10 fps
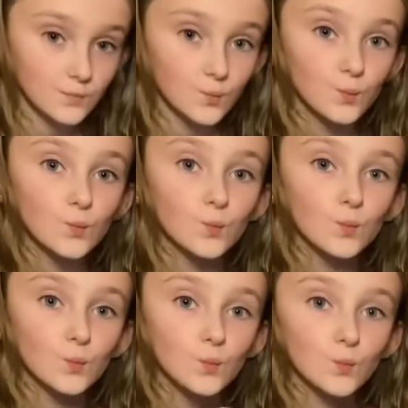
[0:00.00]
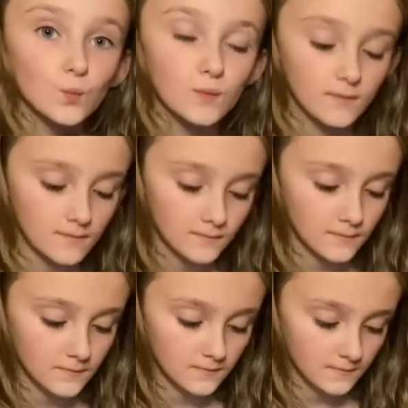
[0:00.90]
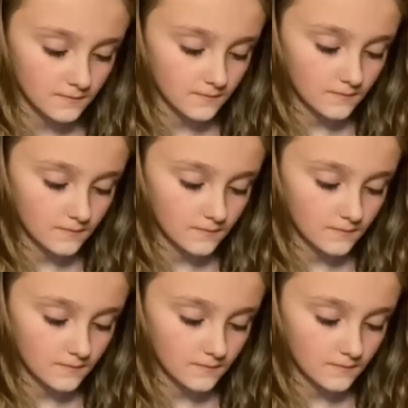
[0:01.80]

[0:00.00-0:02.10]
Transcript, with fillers: Drop in the magic feather.